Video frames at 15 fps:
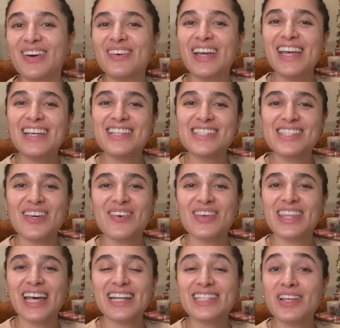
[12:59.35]
Okay, so
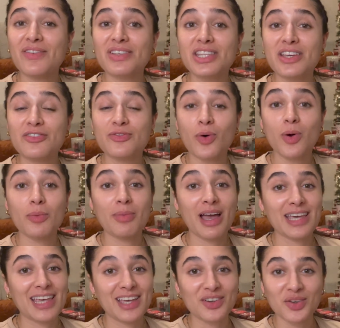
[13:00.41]
that is everything for
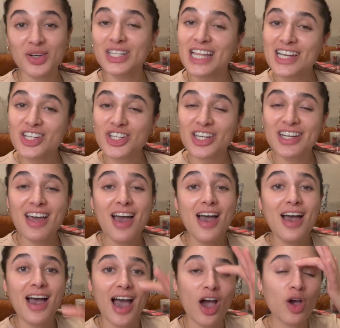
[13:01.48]
my candle collection.
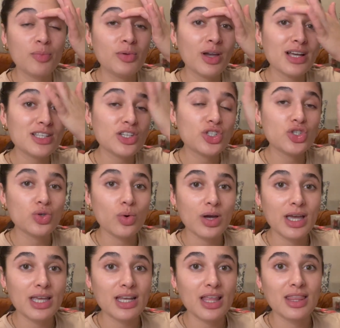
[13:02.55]
I hope you guys
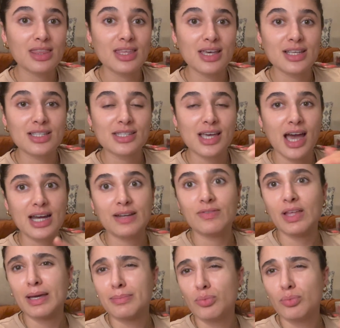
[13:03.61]
enjoyed this kind of like